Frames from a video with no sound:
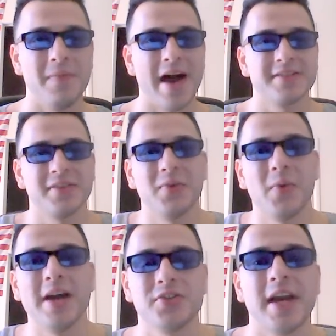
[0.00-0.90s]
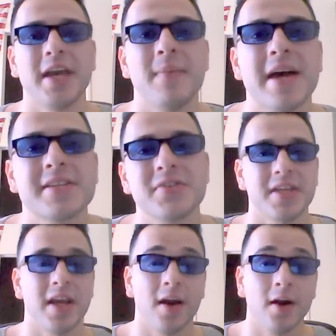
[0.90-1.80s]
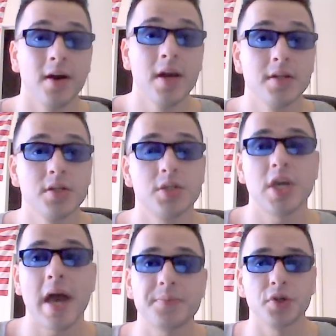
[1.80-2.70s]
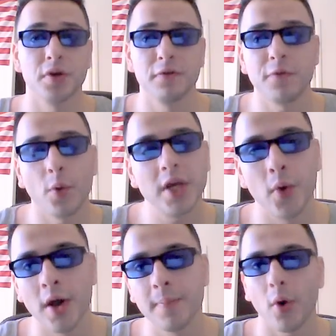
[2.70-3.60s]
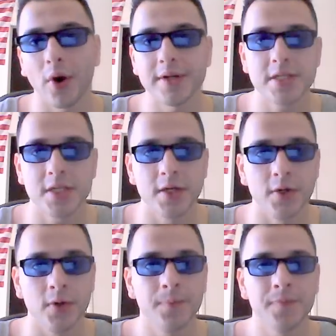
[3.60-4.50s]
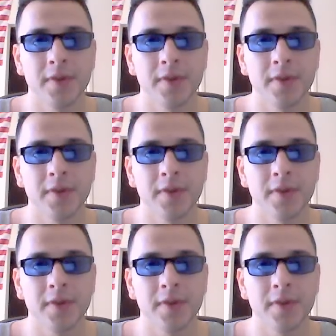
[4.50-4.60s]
Basil the White Dragon Masters here, Chapter 41, Part 2.